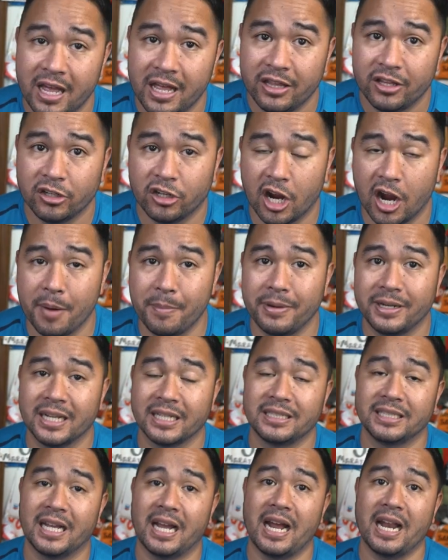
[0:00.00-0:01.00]
The Garmin
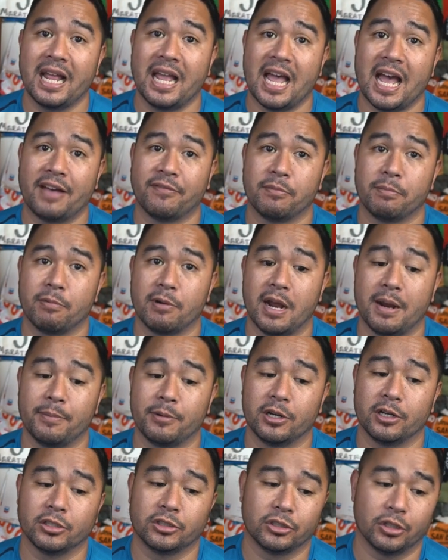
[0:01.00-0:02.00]
does not have a
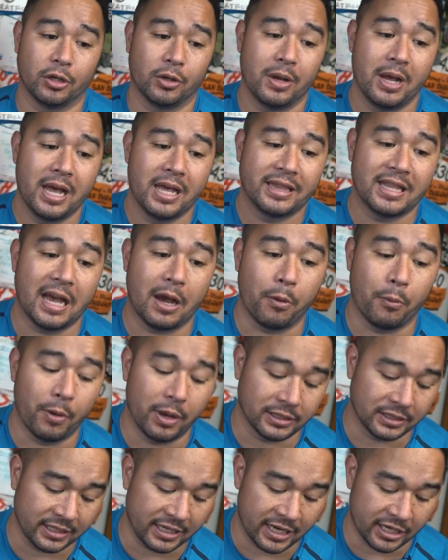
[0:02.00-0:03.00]
barometer, so that
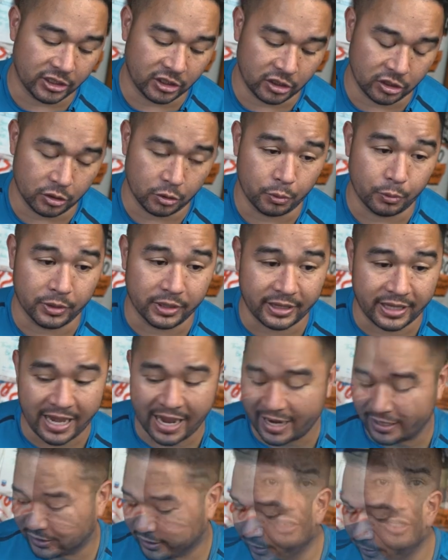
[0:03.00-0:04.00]
was an issue with
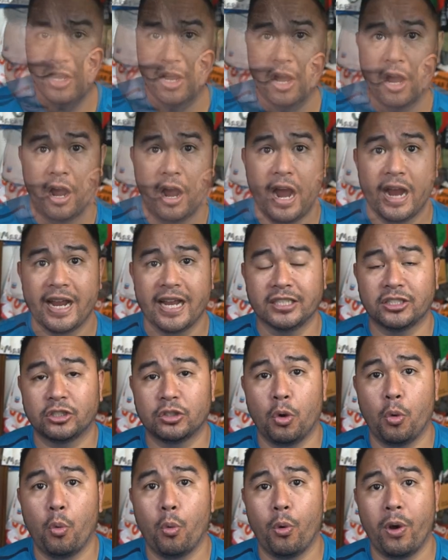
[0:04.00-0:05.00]
that. All right guys,
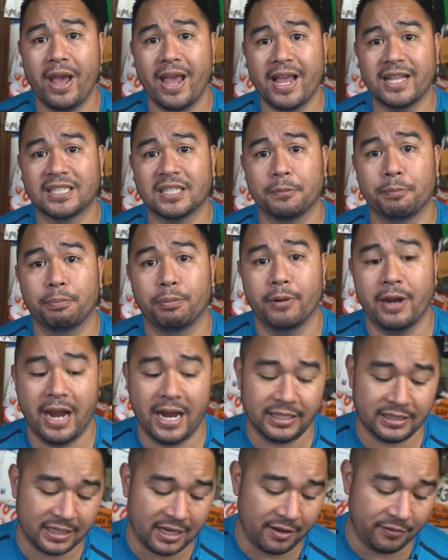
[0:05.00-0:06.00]
so what is the
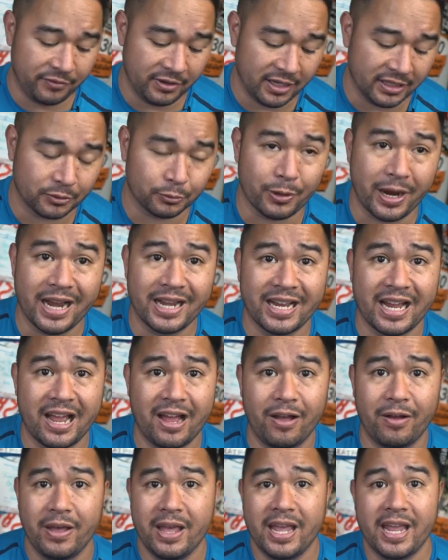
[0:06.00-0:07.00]
price of this? Right
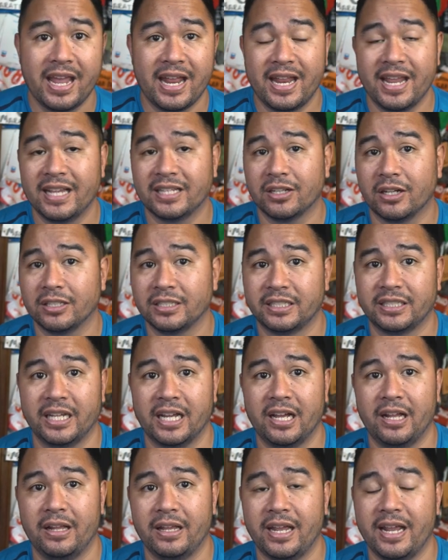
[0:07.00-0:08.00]
now, it is on
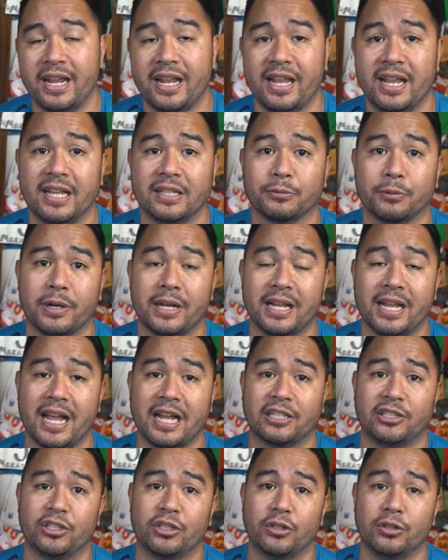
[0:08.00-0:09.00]
sale. It is running
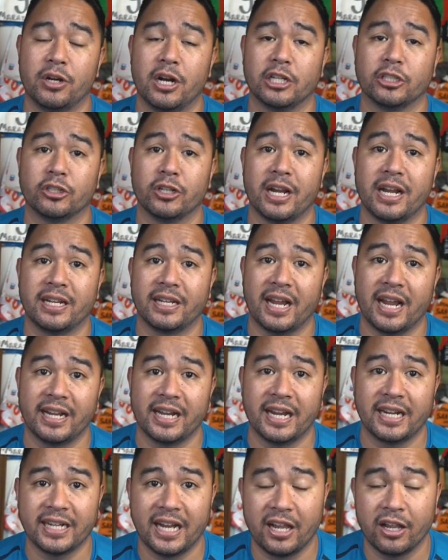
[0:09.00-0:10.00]
at
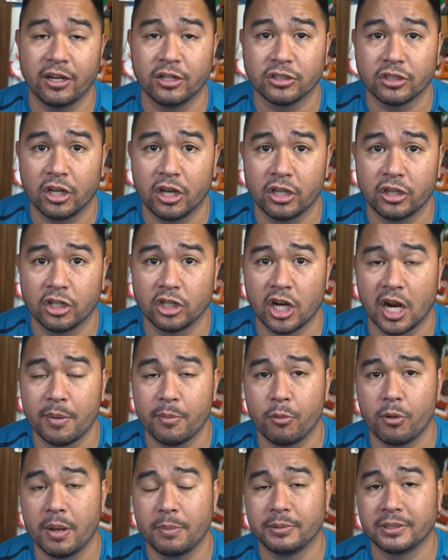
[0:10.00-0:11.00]
$299 on the
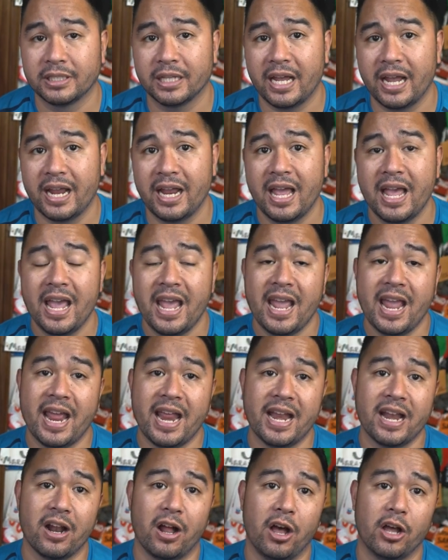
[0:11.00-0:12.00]
Garmin website,
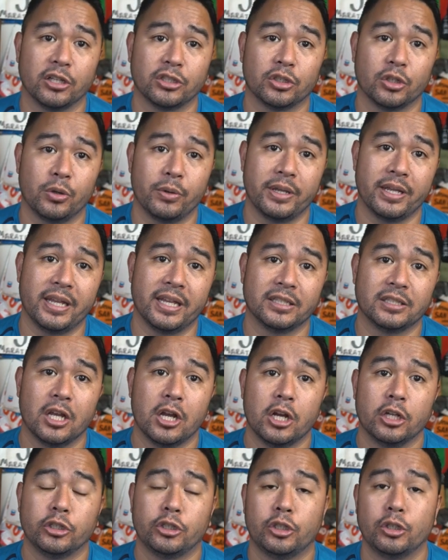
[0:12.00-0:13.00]
and it also is
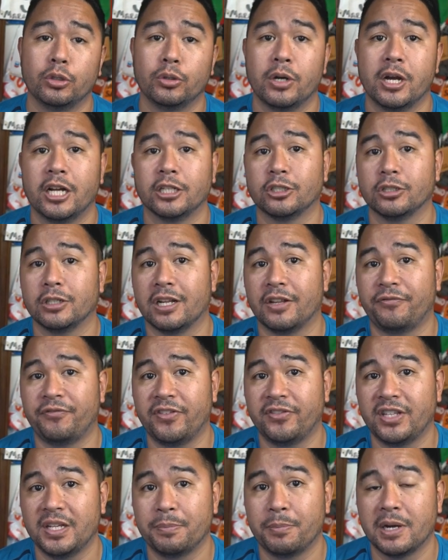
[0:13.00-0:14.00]

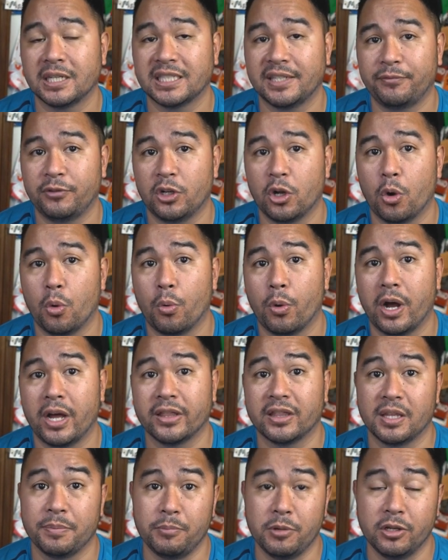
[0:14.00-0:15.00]
$250 if you don't
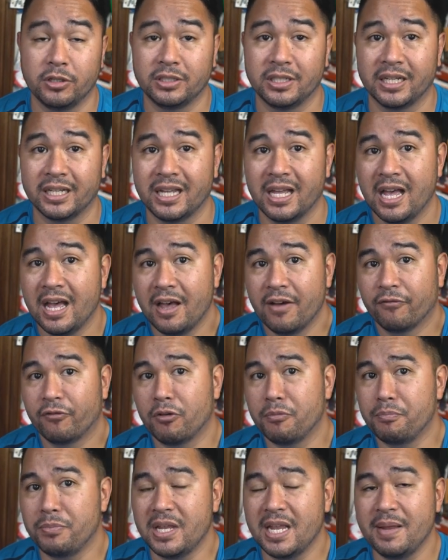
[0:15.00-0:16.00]
want the music.
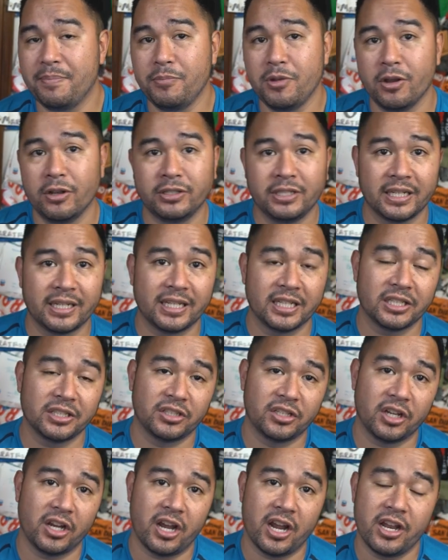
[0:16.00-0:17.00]
For me, music is
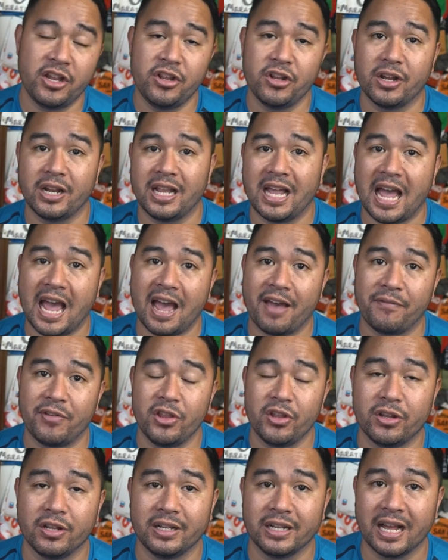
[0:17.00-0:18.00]
good. You could have
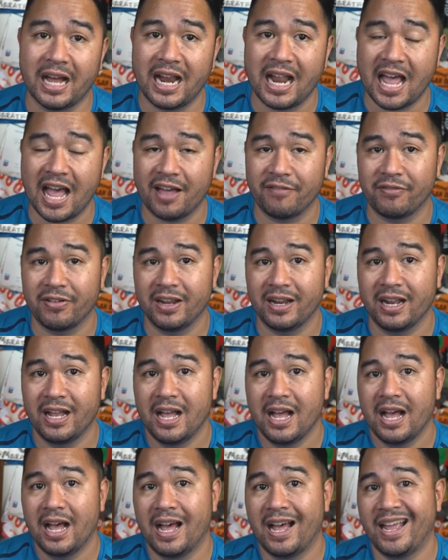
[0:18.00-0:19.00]
could not have it.
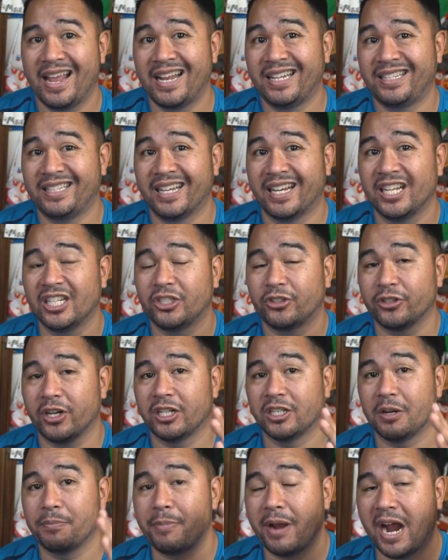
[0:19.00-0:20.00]
It does
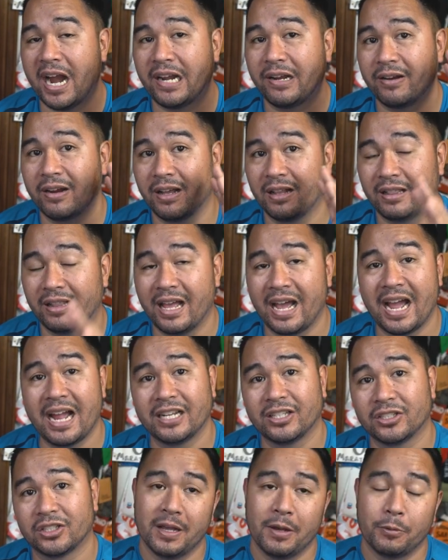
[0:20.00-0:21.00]
drain your battery a
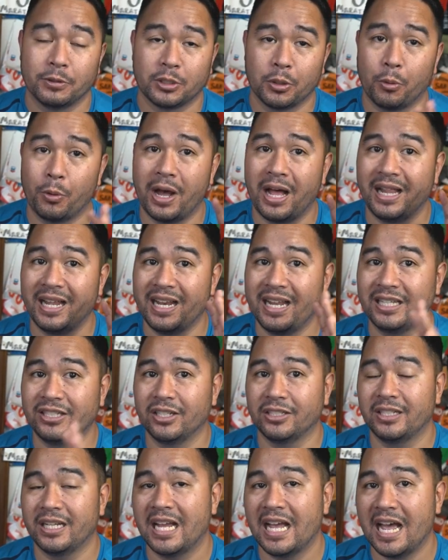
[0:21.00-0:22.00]
lot. So while it is
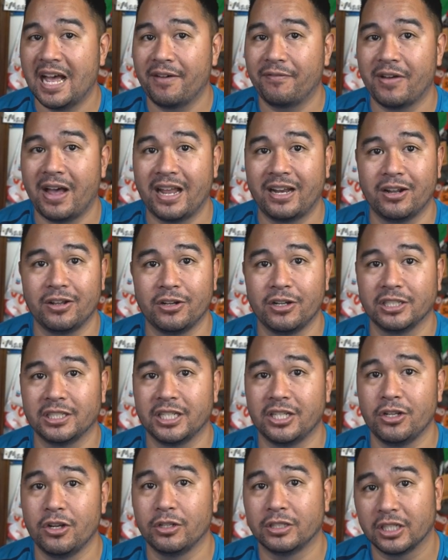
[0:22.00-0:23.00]
good to have, I don't
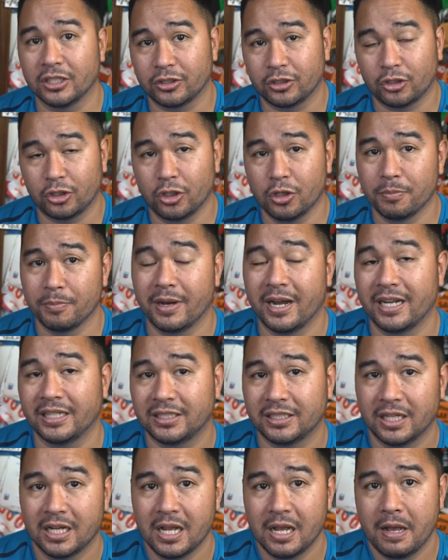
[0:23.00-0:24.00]
usually use it too
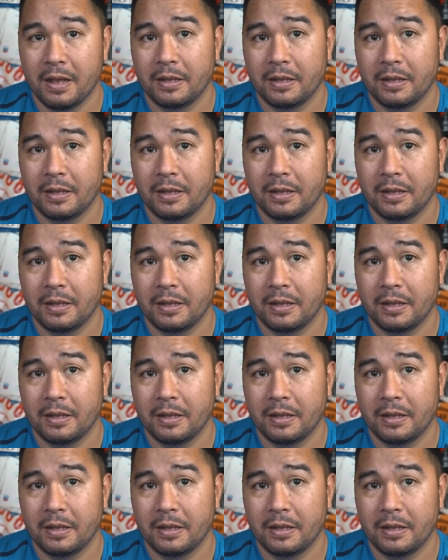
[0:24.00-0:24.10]
much.